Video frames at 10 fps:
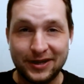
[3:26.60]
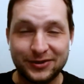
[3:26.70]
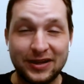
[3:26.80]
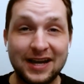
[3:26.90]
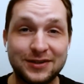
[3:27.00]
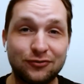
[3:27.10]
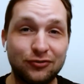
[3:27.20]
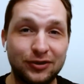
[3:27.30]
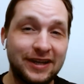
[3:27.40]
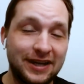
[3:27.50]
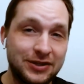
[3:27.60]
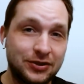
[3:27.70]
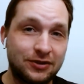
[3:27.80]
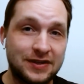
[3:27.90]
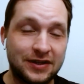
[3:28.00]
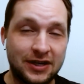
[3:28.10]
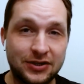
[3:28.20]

so that's really interesting.